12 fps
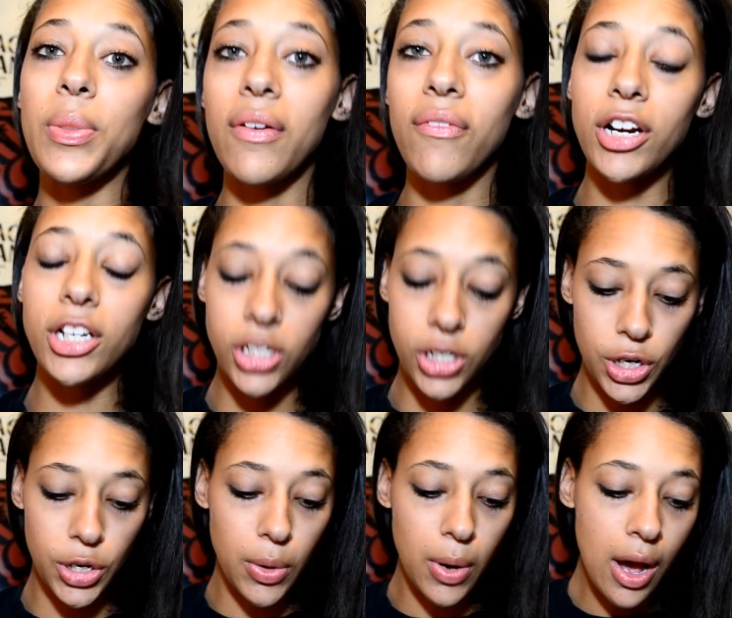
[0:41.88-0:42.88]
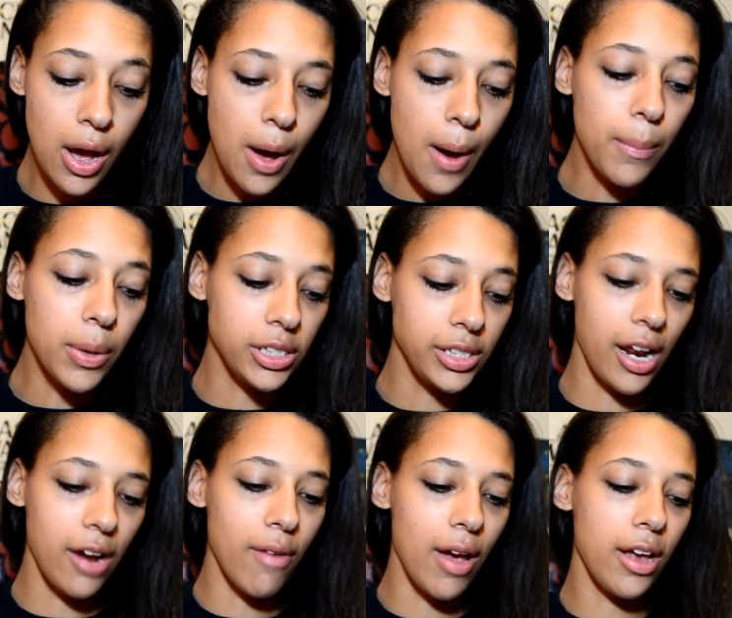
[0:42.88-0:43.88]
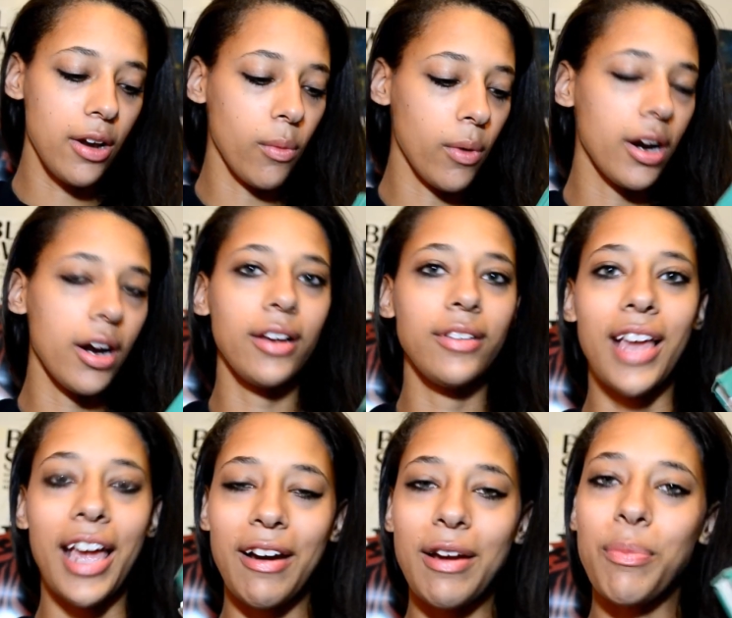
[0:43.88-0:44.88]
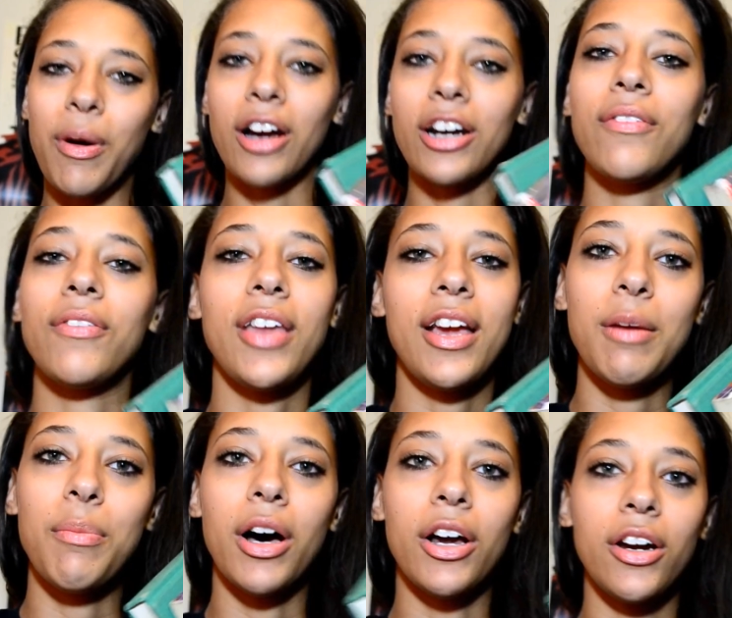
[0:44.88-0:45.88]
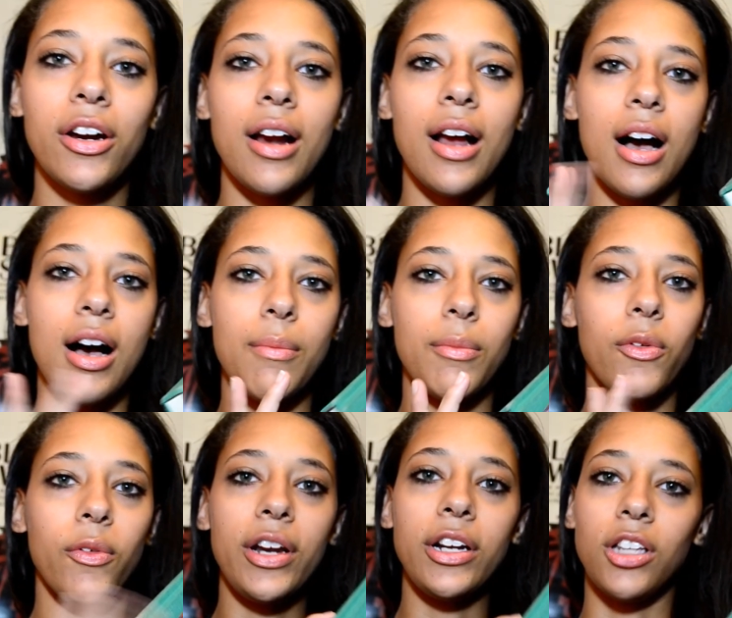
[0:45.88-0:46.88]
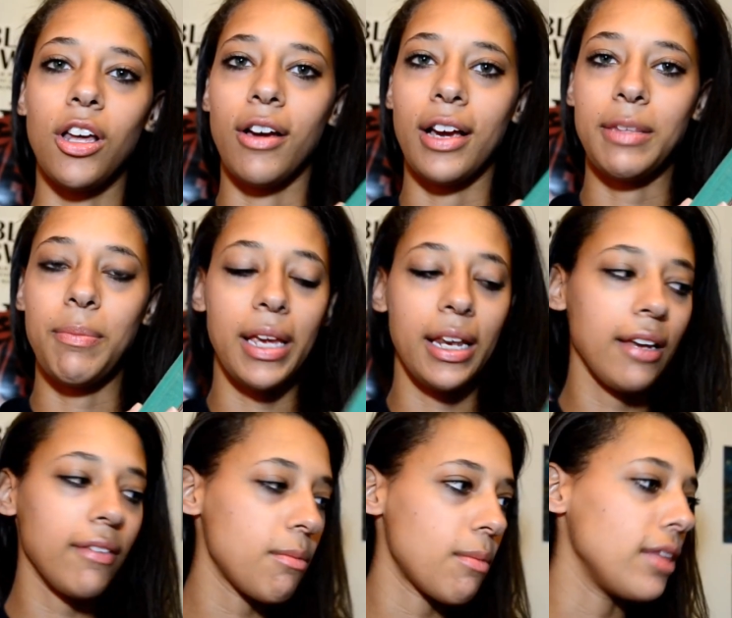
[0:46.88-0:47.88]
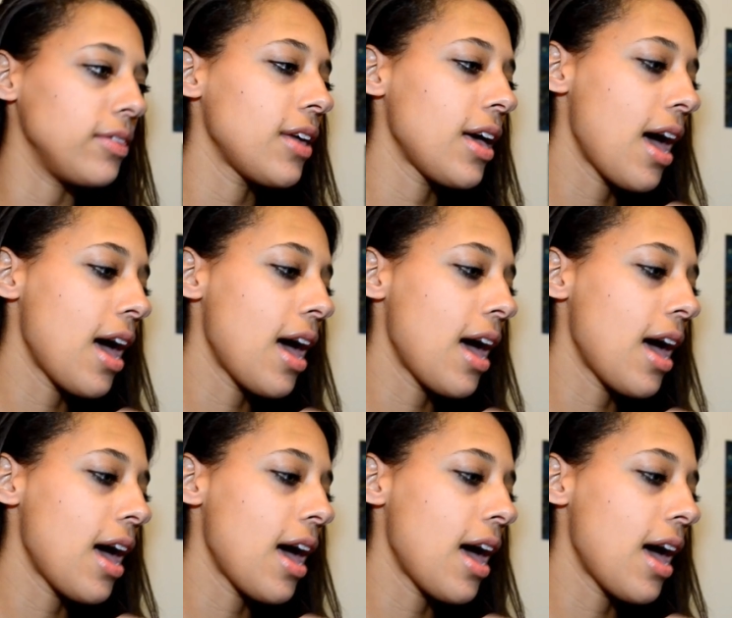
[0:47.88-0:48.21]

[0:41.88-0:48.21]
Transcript: The first two books that I read were the Harry Potter for the Harry Potter um, read along at the beginning of the month.